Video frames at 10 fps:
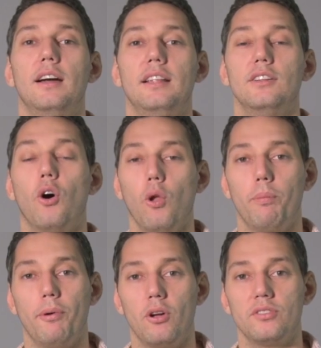in the whole
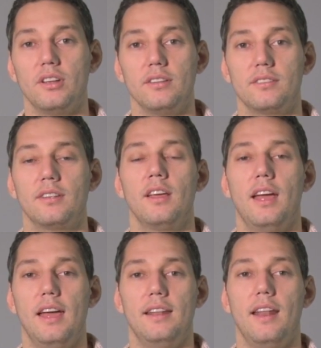process.
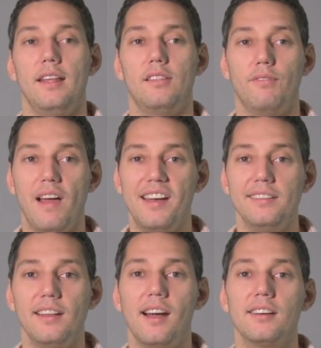And it's
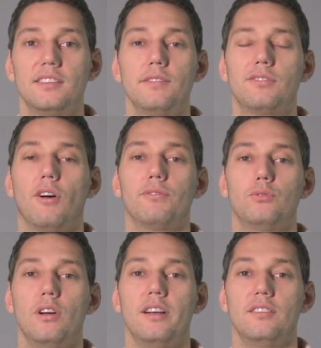very interactive
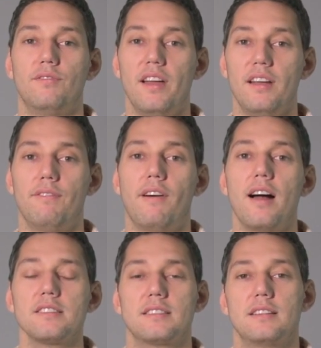software, it's very
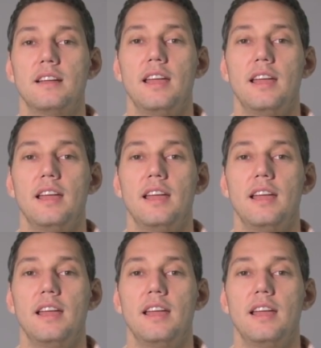fast,